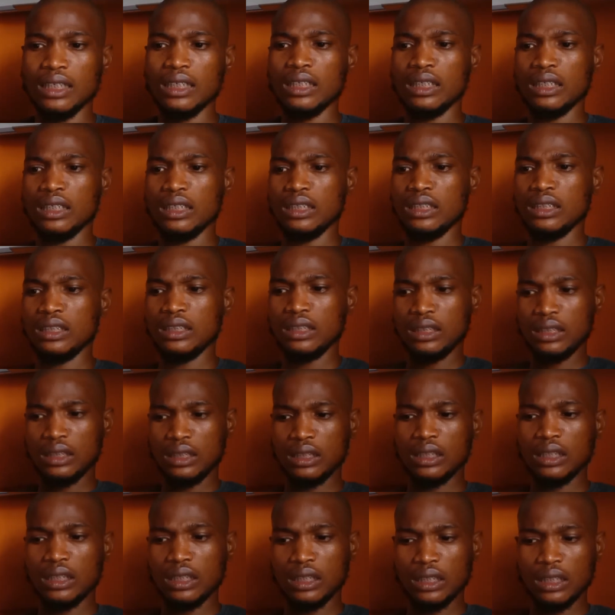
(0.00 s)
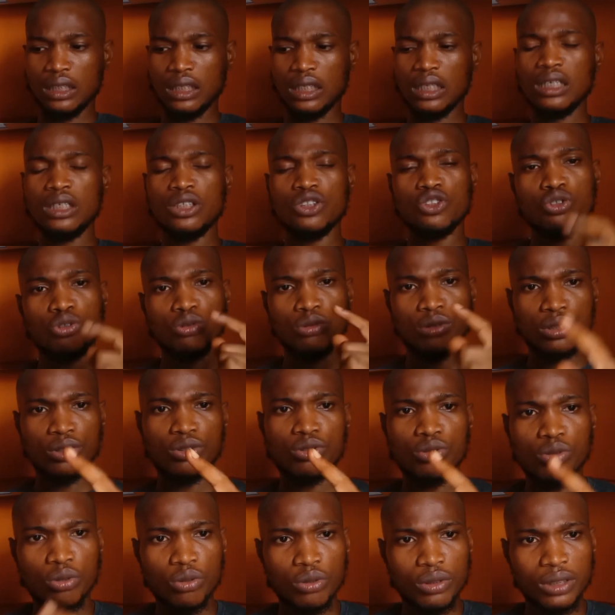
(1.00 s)
and things you need to
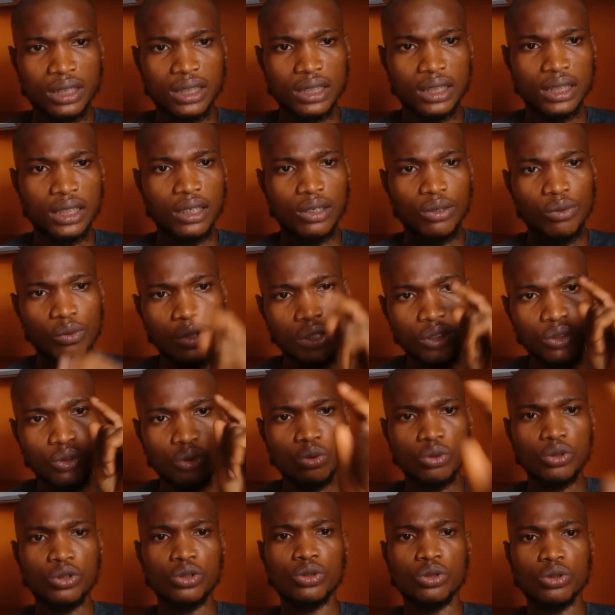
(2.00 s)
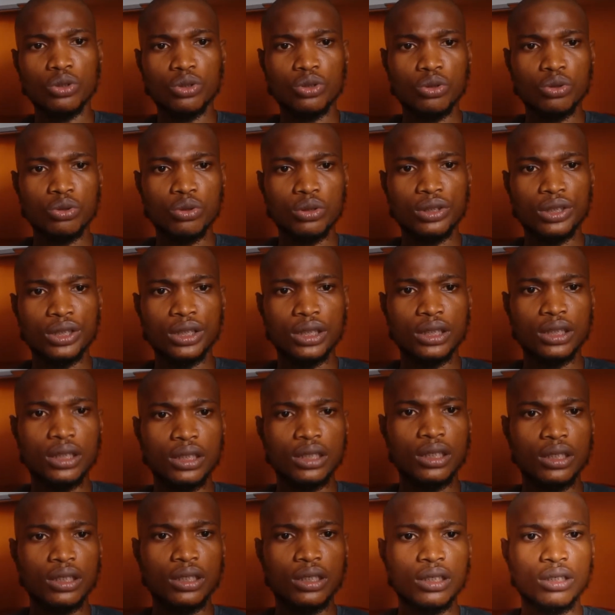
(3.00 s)
consider when doing your soldering,
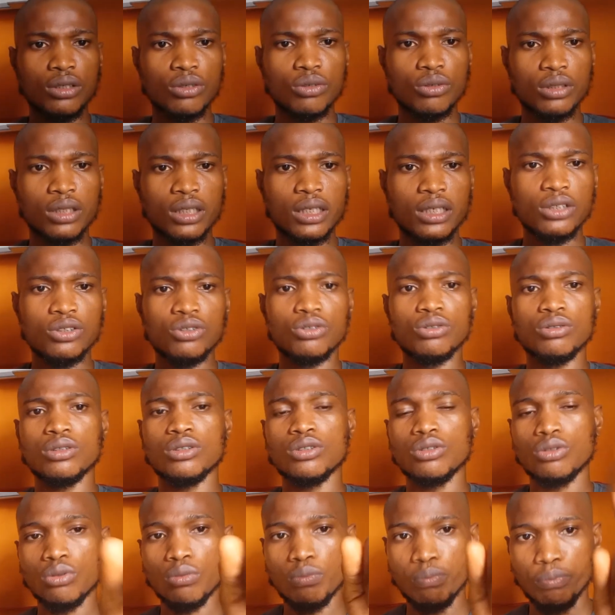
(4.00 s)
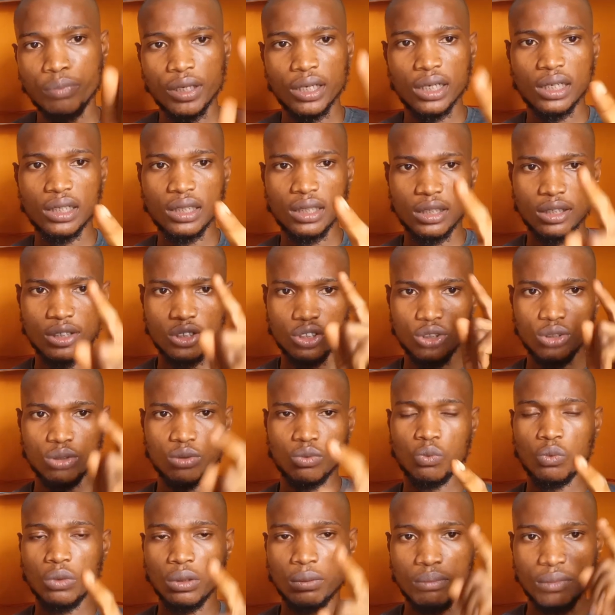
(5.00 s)
or things you need to pay attention
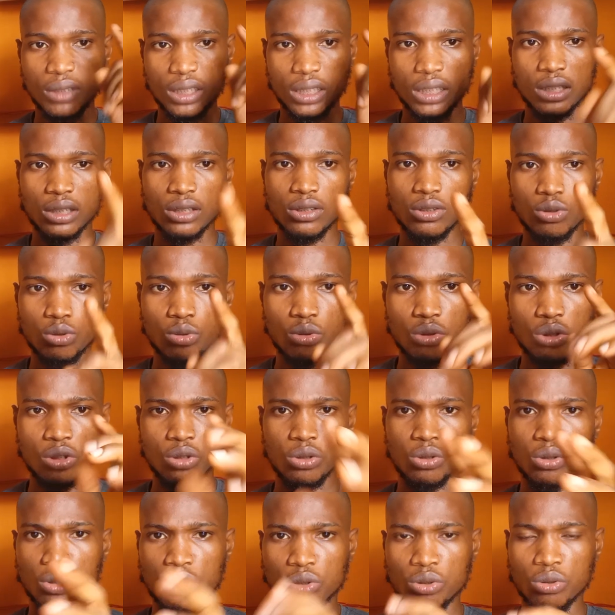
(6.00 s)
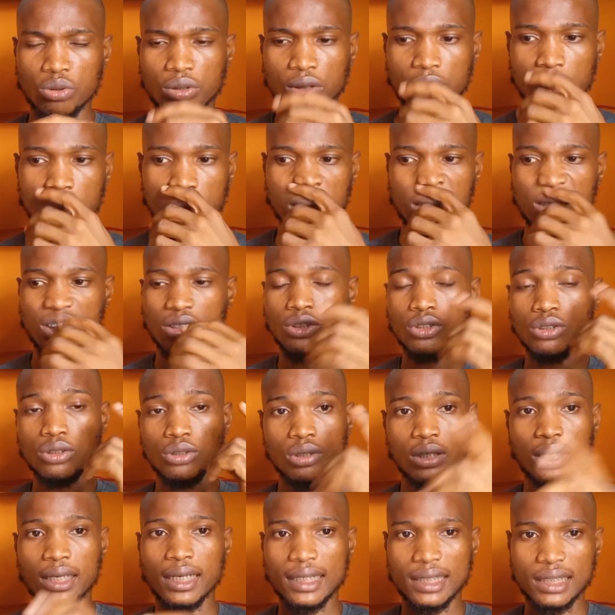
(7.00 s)
when doing your soldering, is your
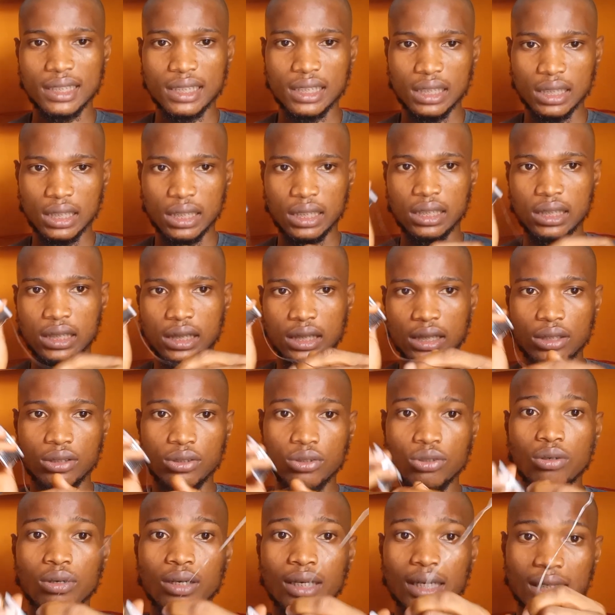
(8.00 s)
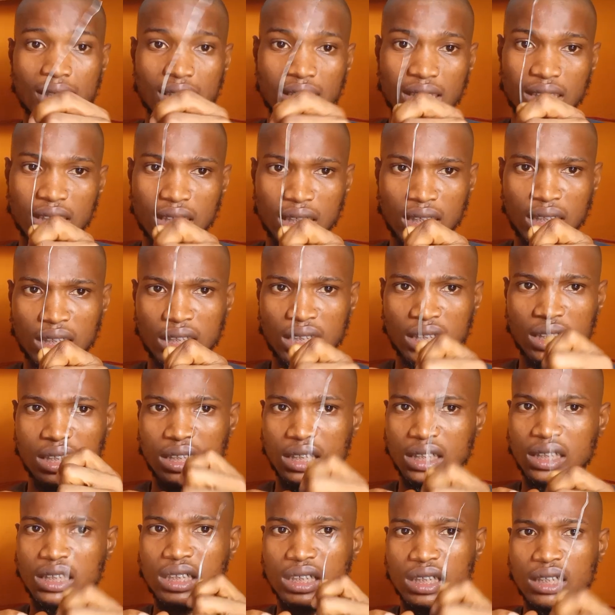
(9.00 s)
lead size. Your lead size,
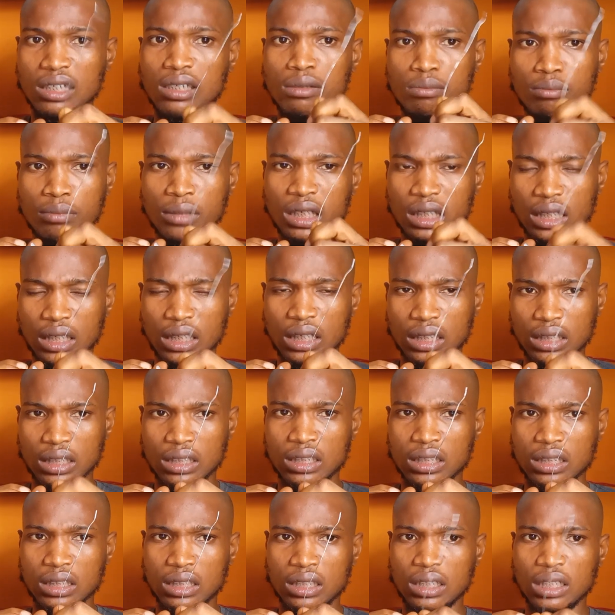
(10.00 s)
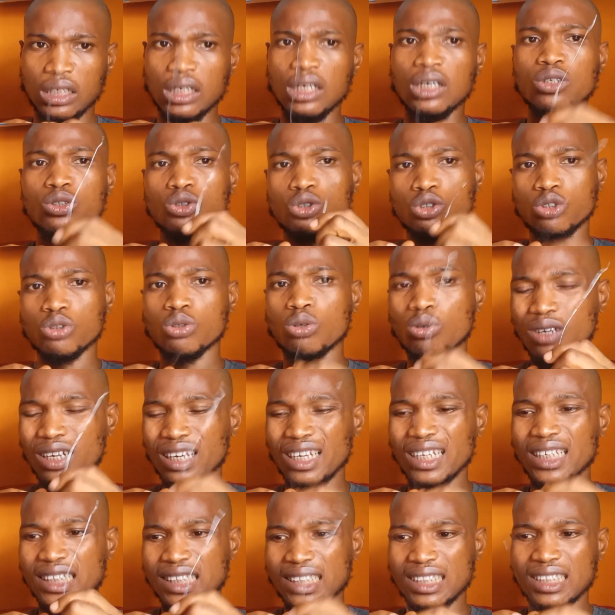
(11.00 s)
it really matters. Your
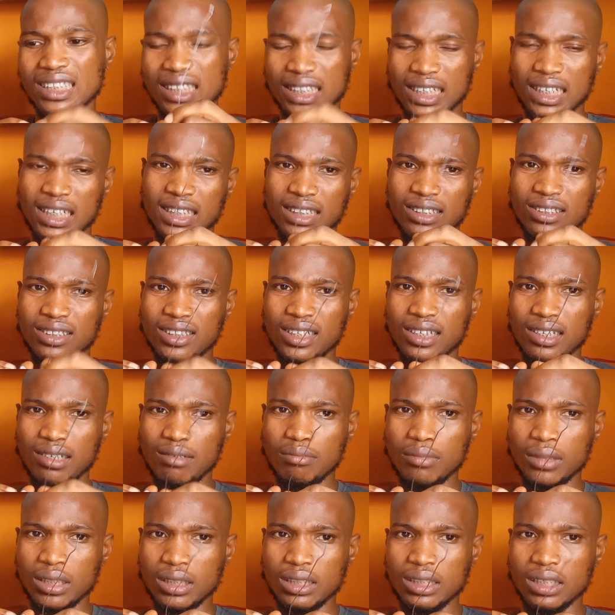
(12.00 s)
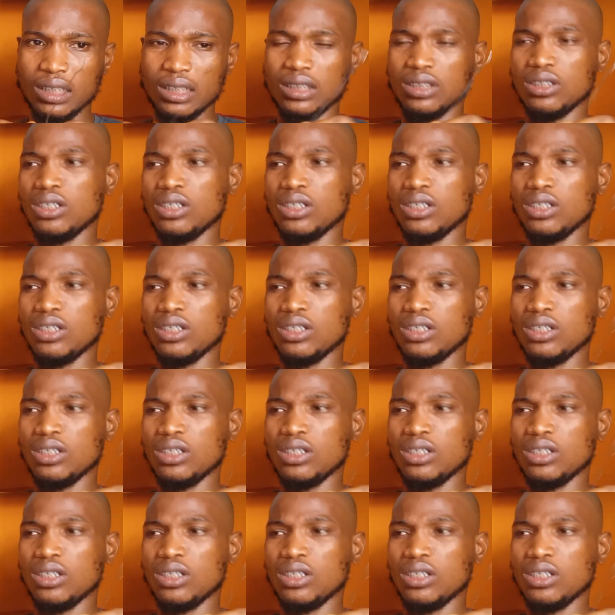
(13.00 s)
lead size really matters.